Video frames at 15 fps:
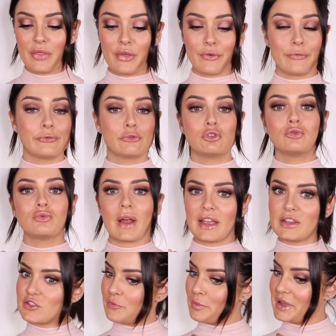the full
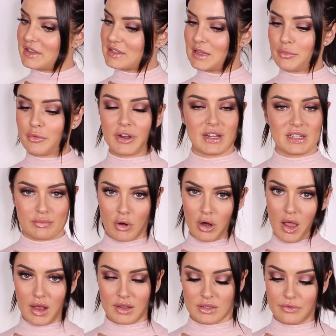range of Pixi Pretties
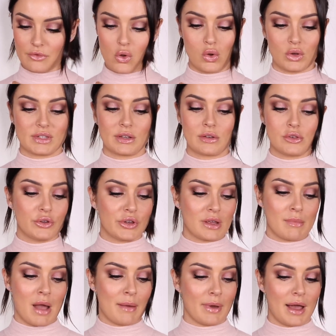products, of course,
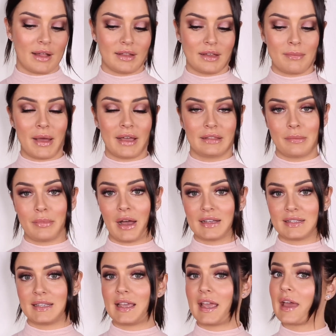including my palette, my lip
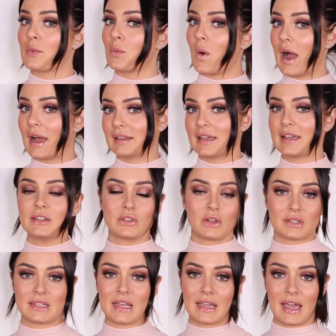icing, and Wiley and
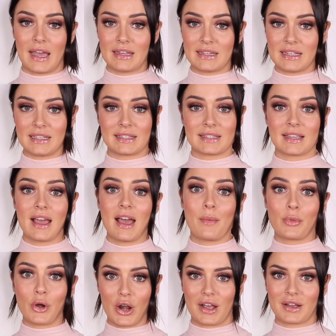Dulce Candies
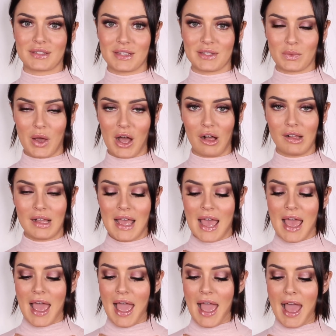products as well.
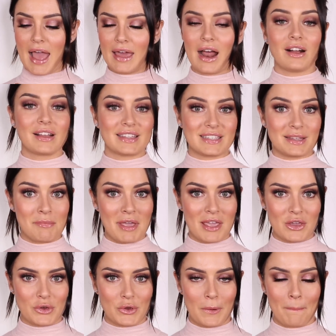And I'll get to
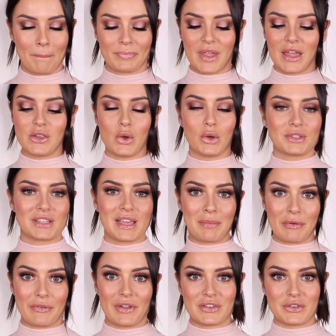meet you, and you also get
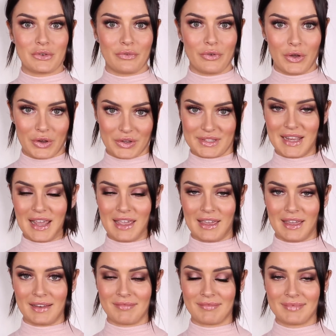professional photos
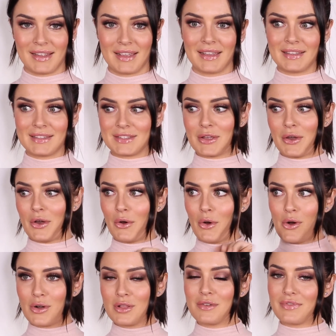taken. So
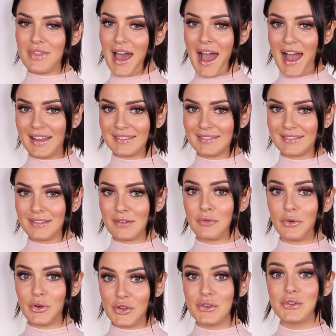all of that
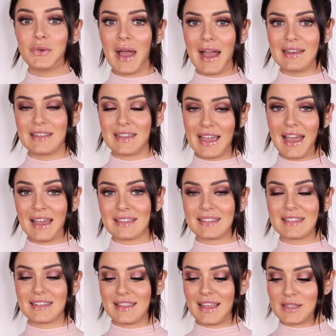for you and a
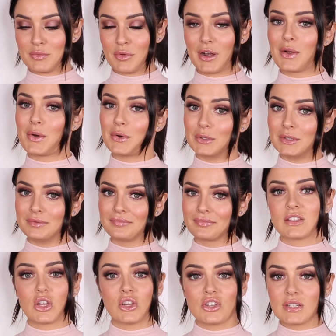guest. That's pretty cool.
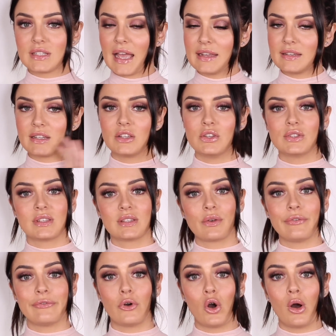So just enter using the
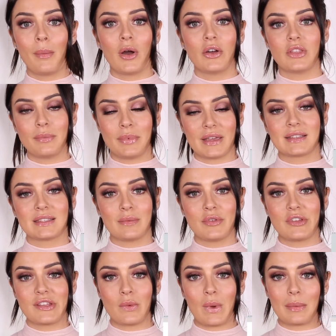form on the Pixi
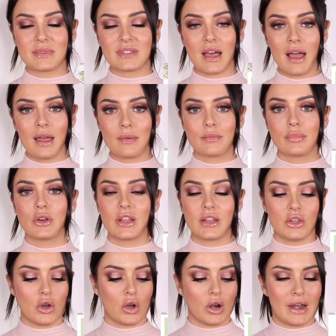Beauty website, put
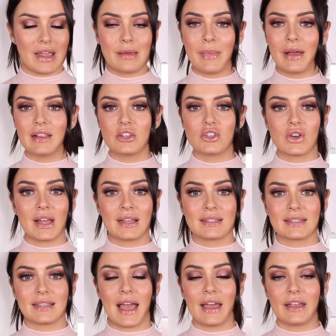in your email
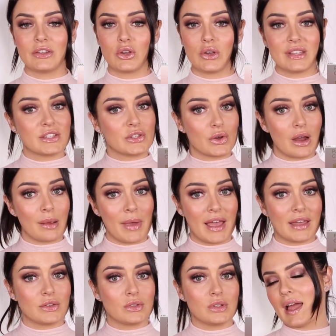address and your Instagram
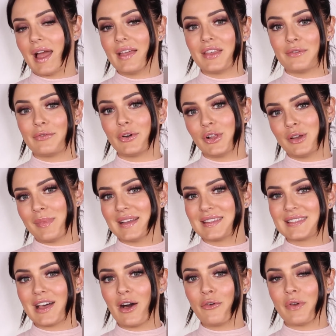handle, and then follow
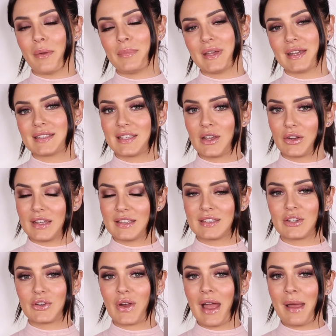myself and Pixi on
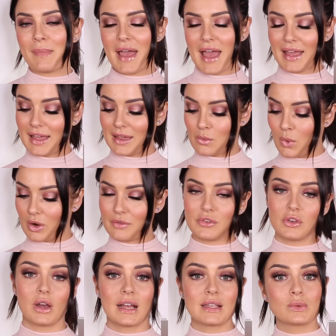Instagram, and one of
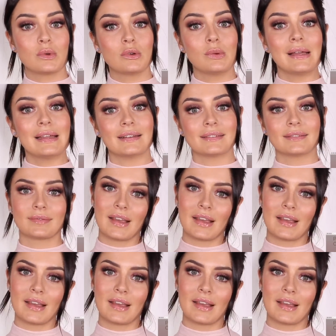you guys will win.